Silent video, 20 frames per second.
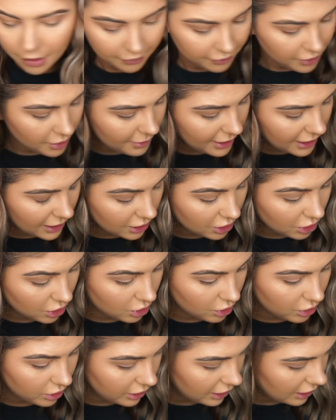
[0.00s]
For my inner
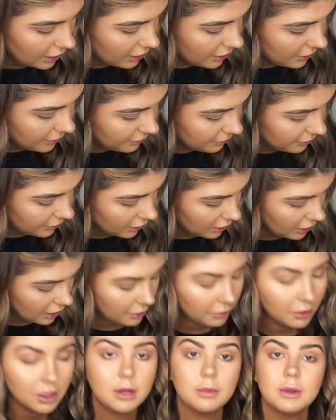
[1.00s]
corner,
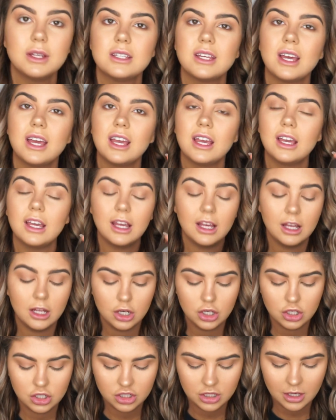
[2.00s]
I'm going to be
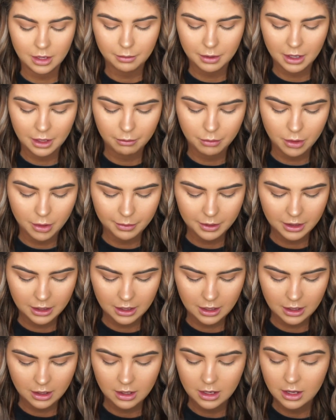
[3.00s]
taking Champagne Pop
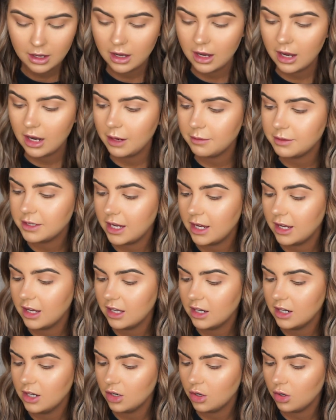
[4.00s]
again, and I'm
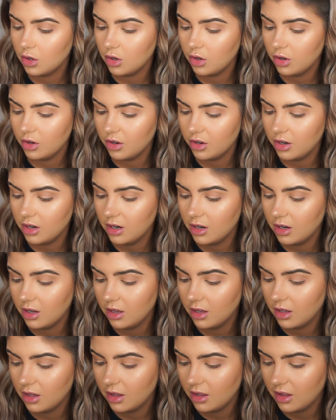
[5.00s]
taking it on,
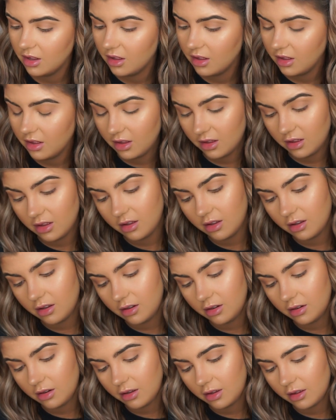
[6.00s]

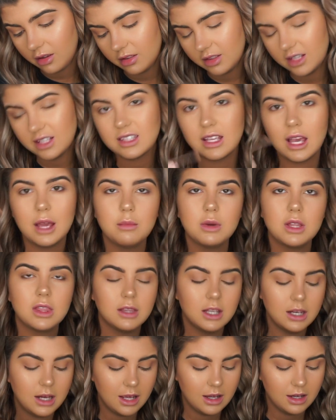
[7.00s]
this came with
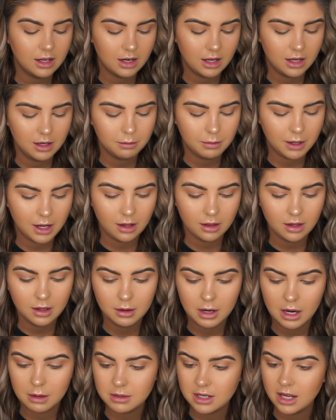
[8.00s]
the Naked Heat
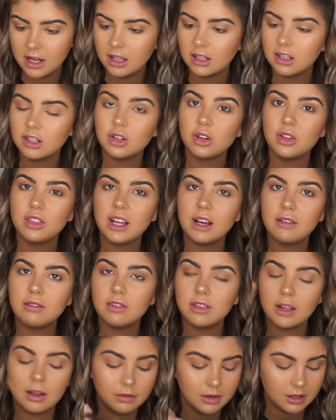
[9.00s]
palette, I'm taking it on that
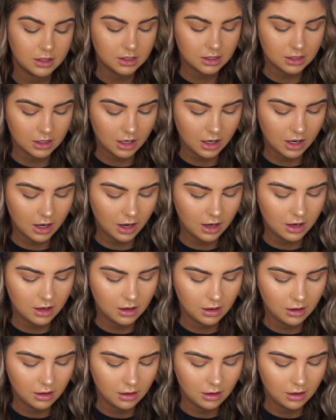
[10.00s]
fluffier side.